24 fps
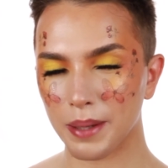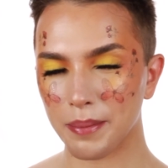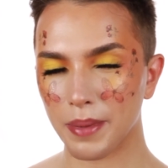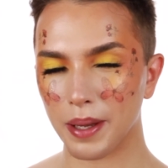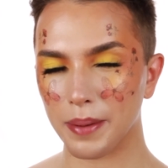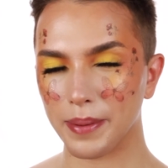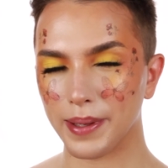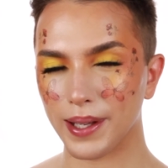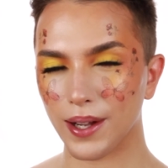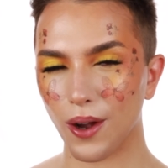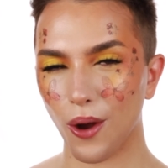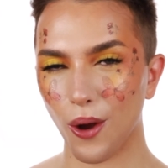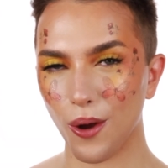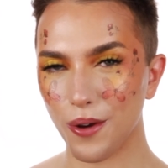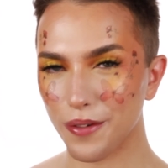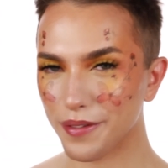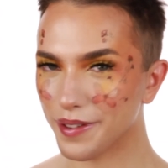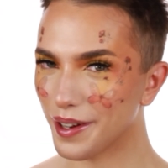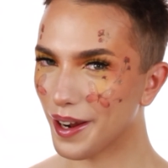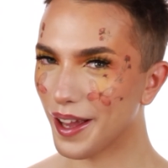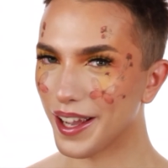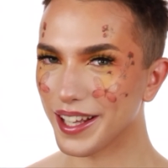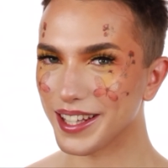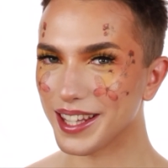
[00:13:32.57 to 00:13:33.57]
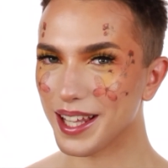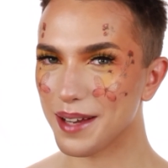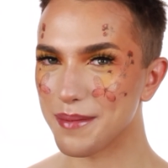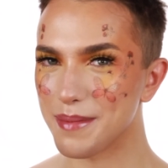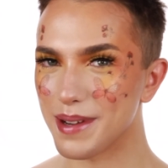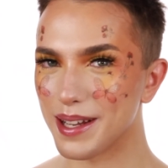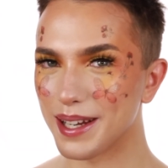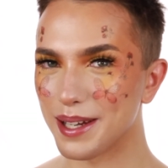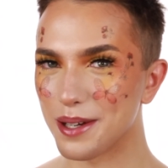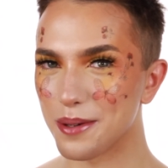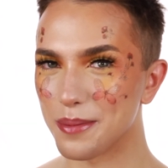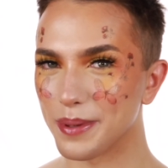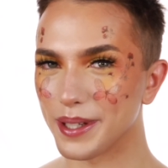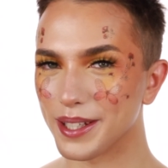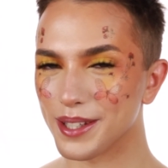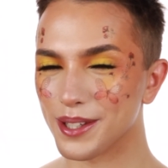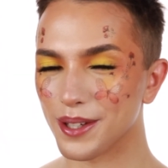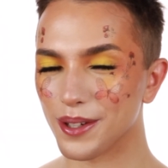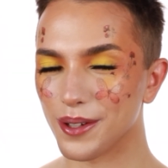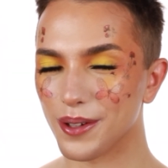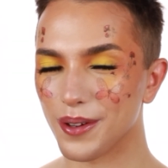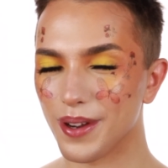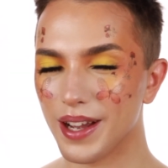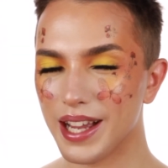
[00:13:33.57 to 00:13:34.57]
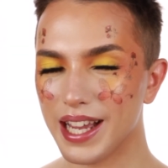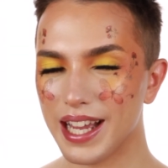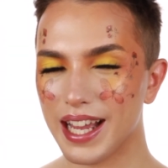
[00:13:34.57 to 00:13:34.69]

maybe overline them a little bit too,